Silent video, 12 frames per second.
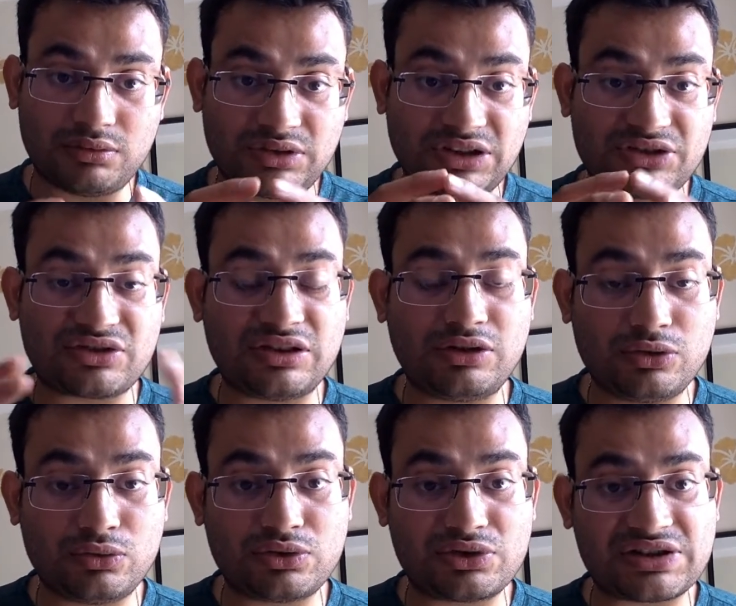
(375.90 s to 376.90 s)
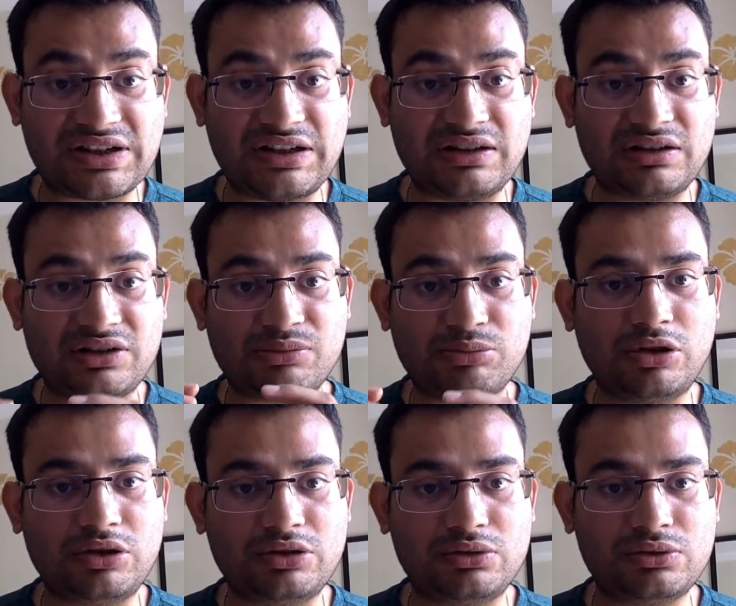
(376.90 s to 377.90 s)
digital nodes and the
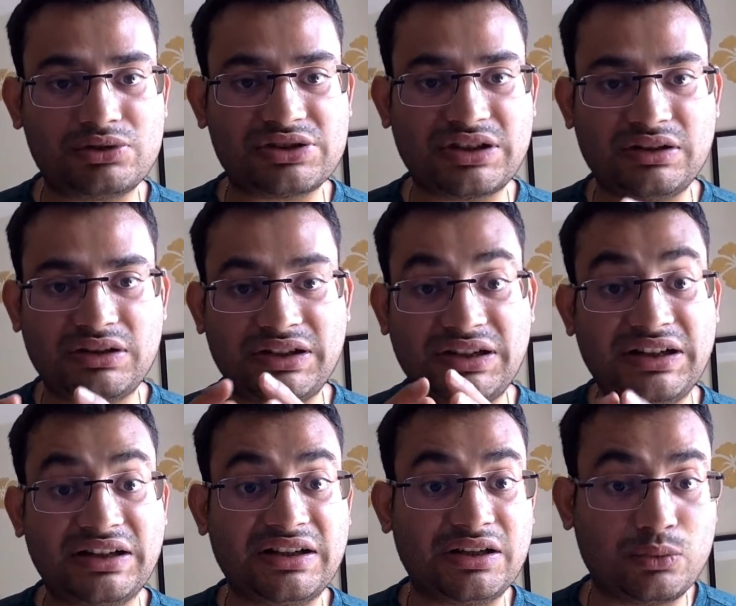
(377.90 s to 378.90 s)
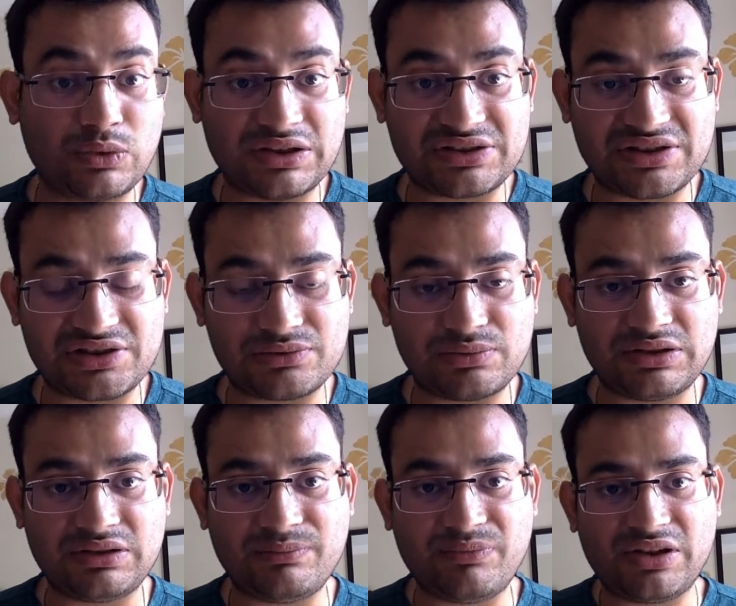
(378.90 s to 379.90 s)
smaller nodes, then India can advance as well.
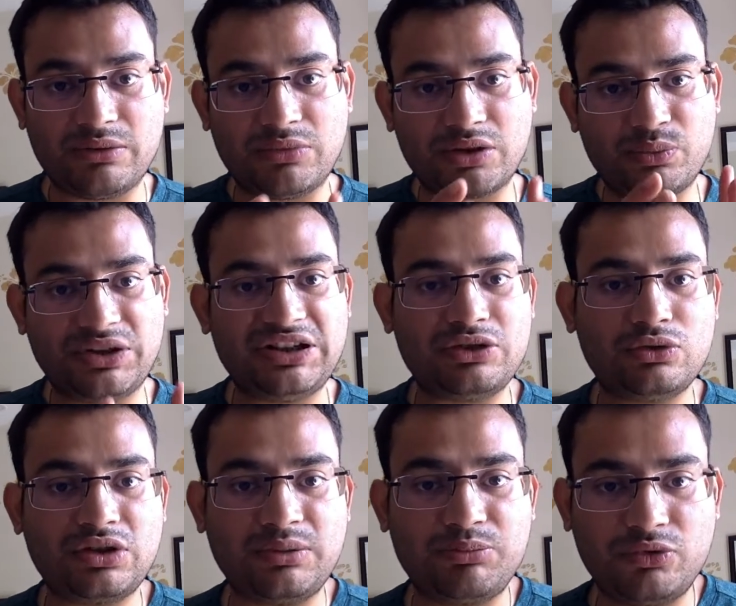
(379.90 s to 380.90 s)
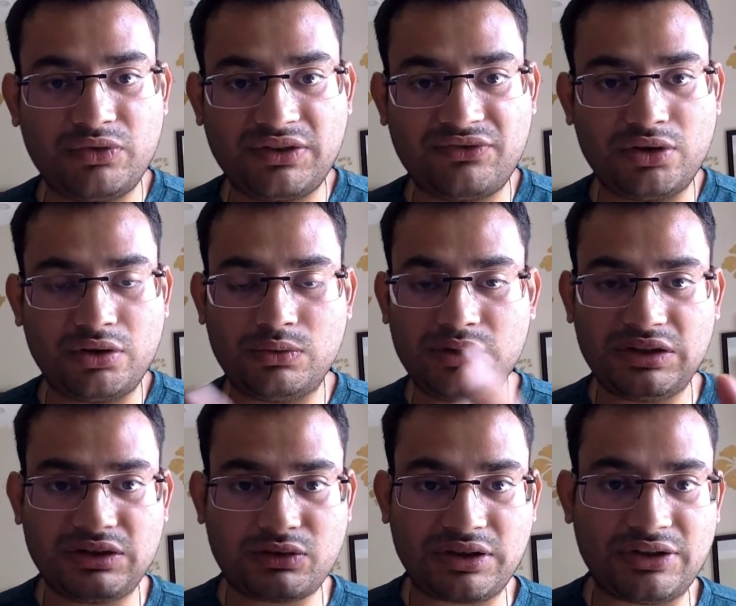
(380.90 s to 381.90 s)
But we need to keep moving forward
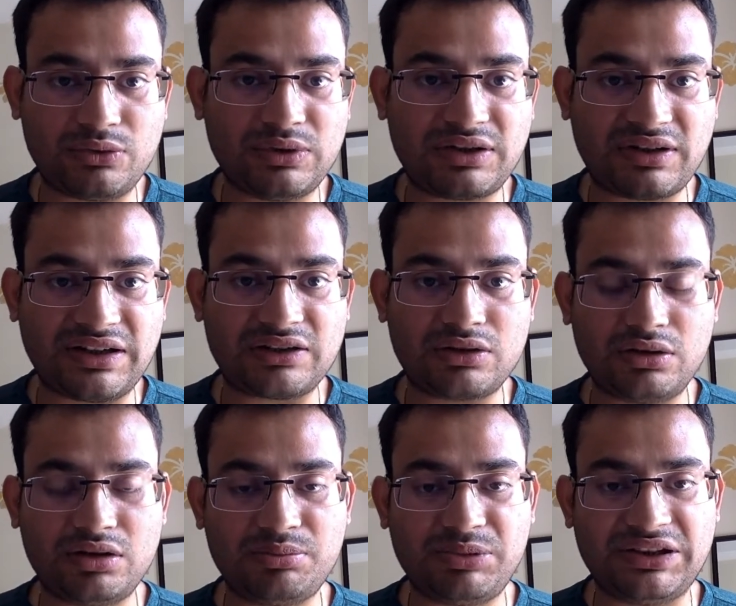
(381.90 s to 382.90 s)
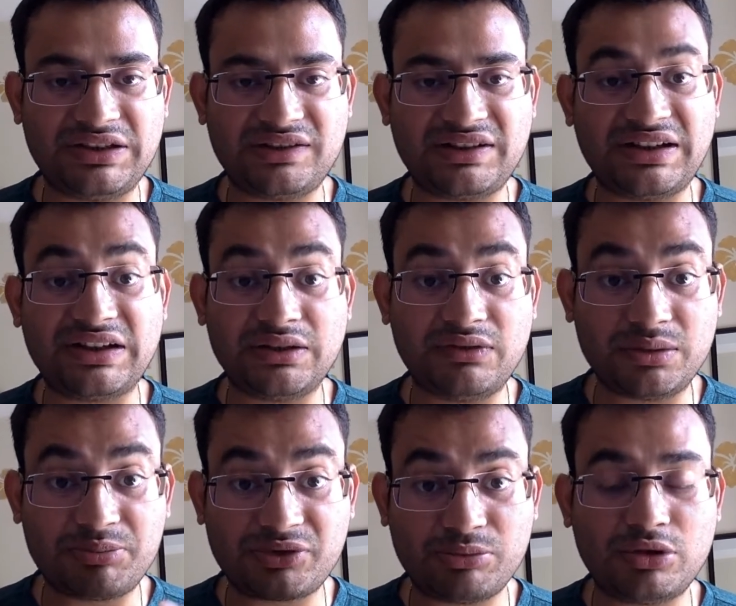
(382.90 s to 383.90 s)
and try to attract all the players and
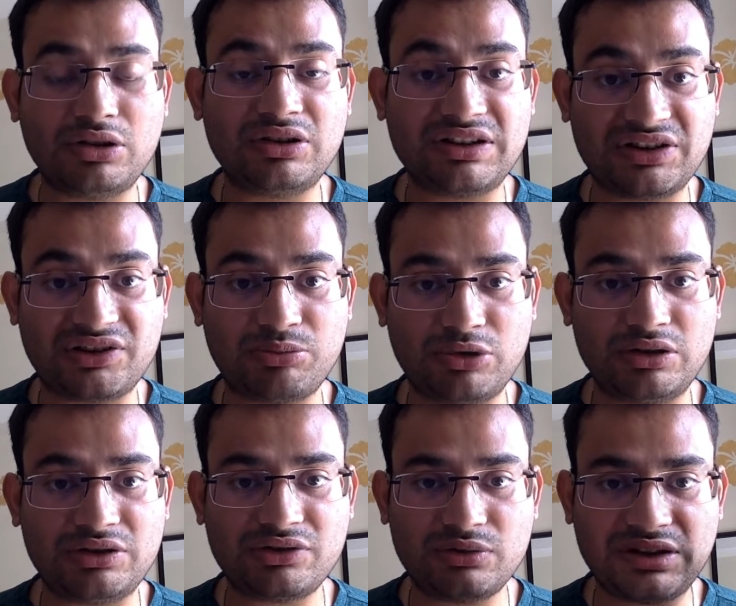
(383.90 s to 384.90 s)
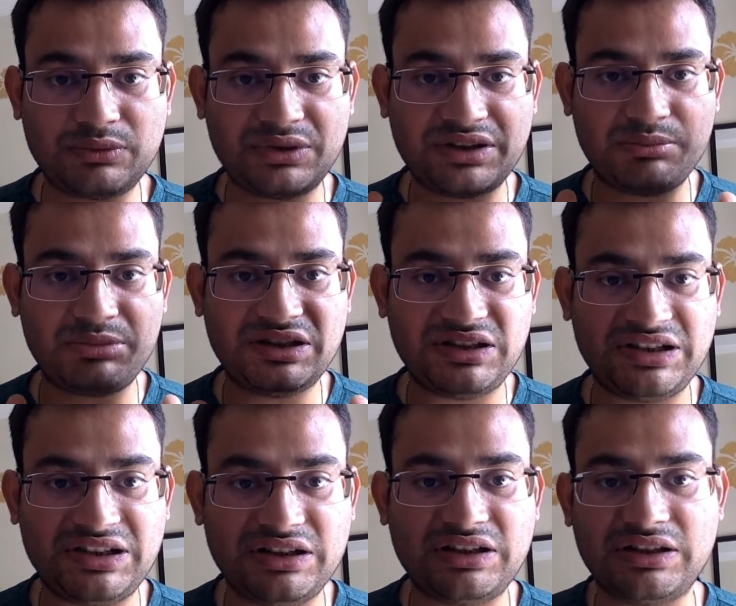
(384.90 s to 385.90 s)
develop smaller and smaller so that we can be a
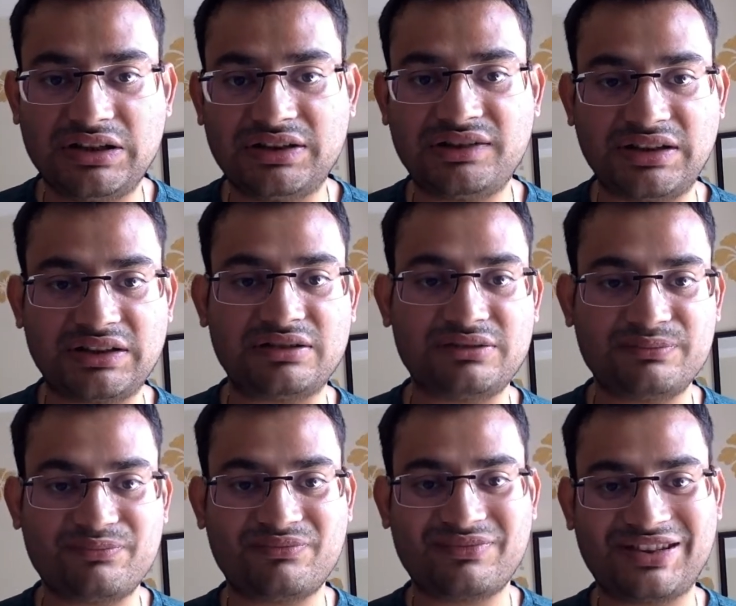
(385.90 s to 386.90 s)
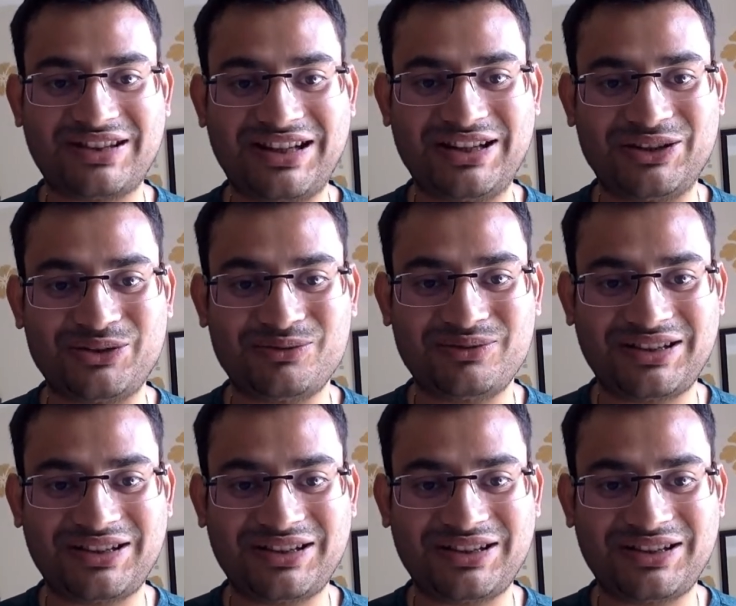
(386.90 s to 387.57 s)
leader in this sector. Thank you.